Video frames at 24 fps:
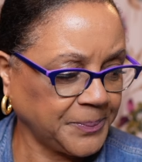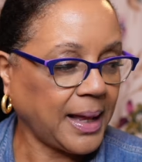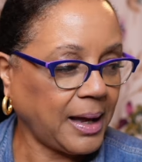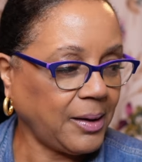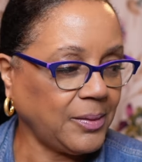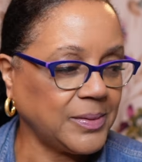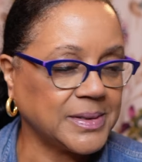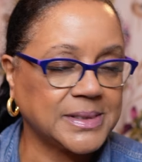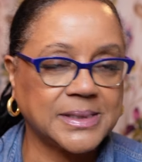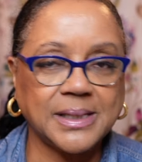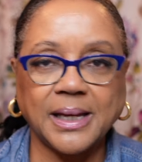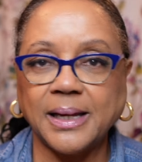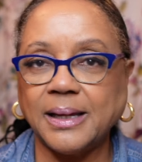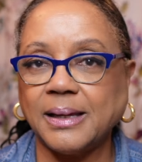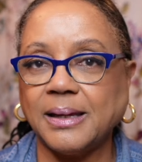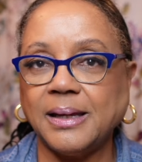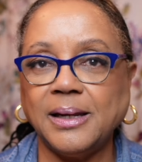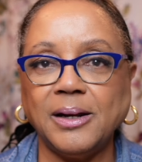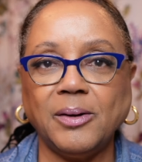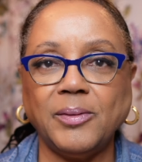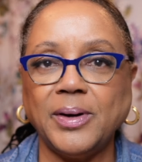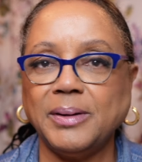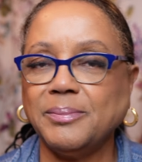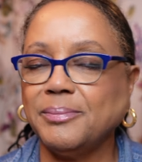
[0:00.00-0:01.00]
I was like, you
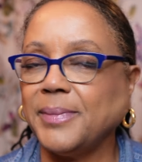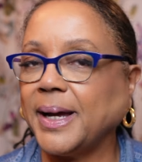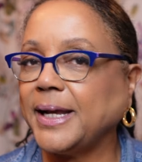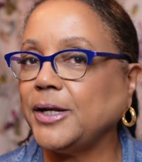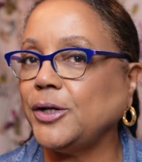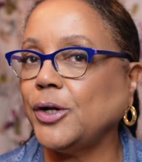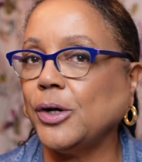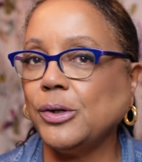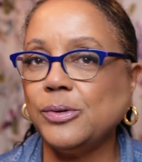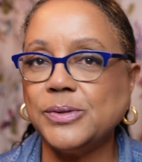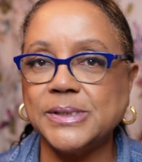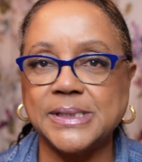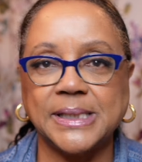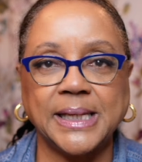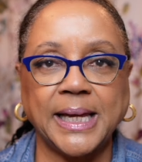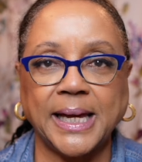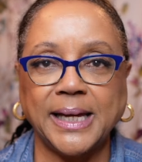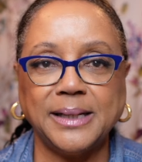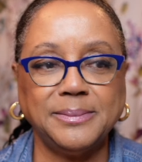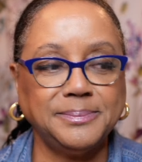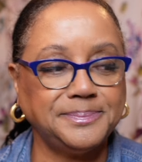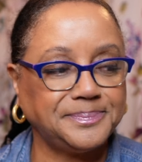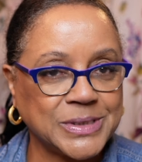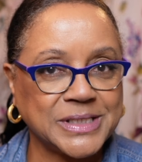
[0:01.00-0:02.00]
know what? My nose
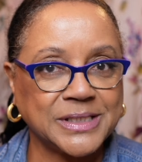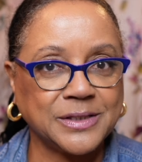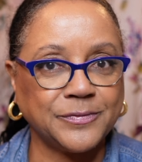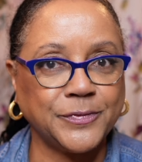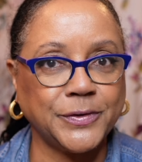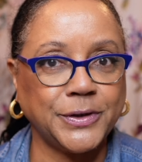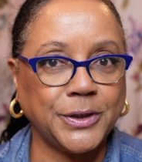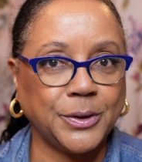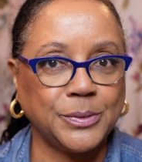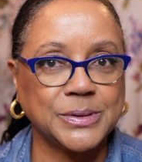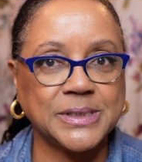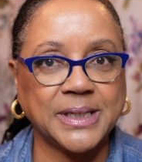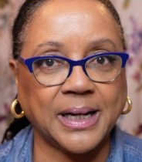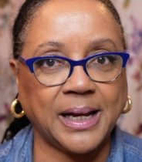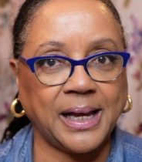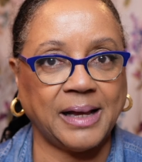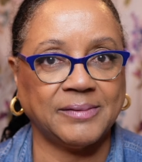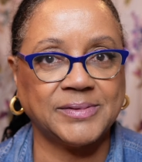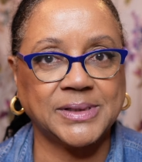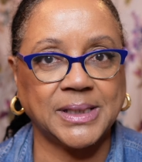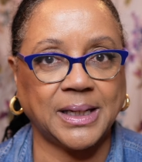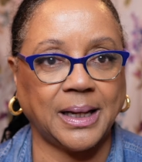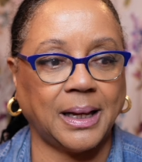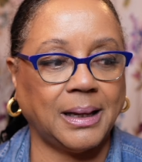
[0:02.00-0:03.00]
then is a different nose than I
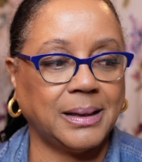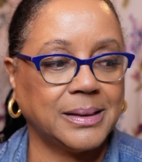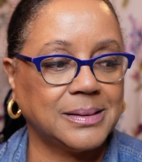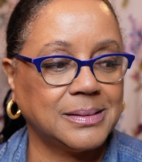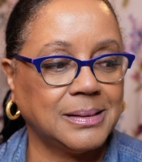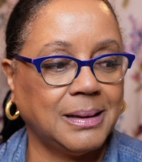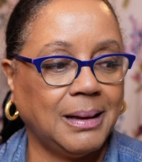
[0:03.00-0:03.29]
have today.